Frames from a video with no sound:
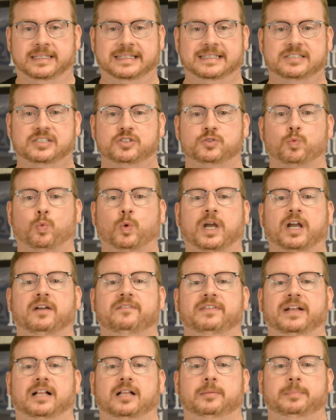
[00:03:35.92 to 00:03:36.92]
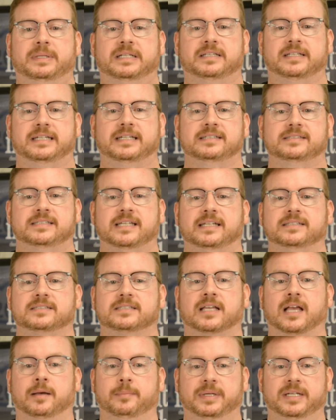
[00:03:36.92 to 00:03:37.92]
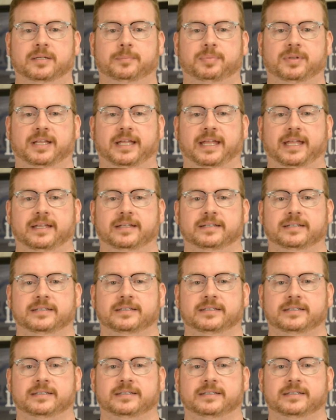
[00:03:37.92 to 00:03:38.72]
This is where availability sets come into play.